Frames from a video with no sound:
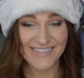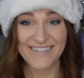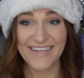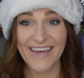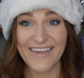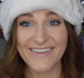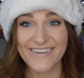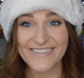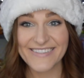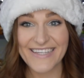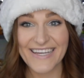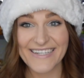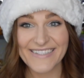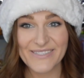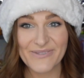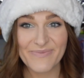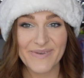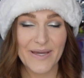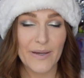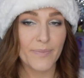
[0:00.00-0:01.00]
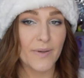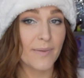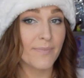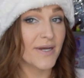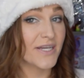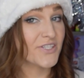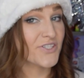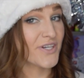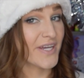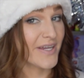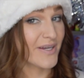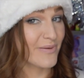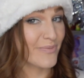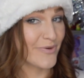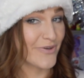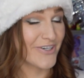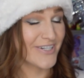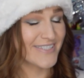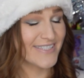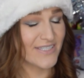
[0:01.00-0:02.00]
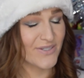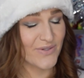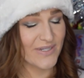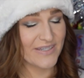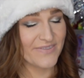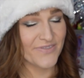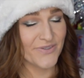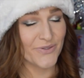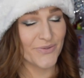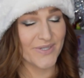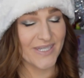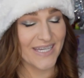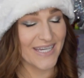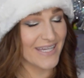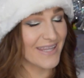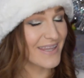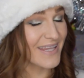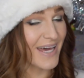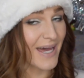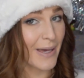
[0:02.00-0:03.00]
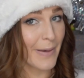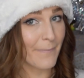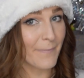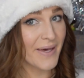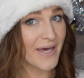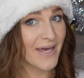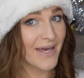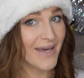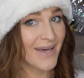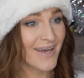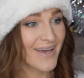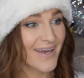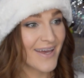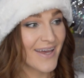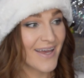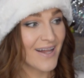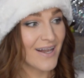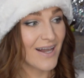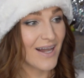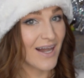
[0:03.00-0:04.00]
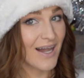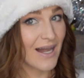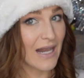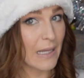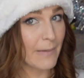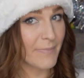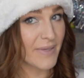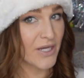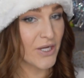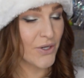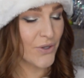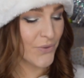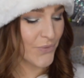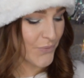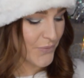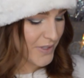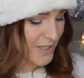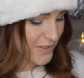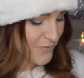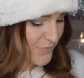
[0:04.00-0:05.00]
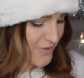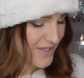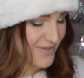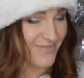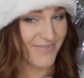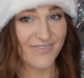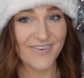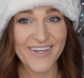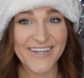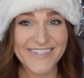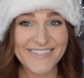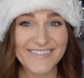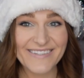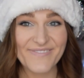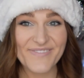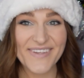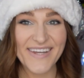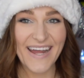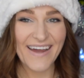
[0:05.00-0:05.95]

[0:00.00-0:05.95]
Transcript: So yeah, those guys will be up on my trader board. So if you need them, let me know and we can figure something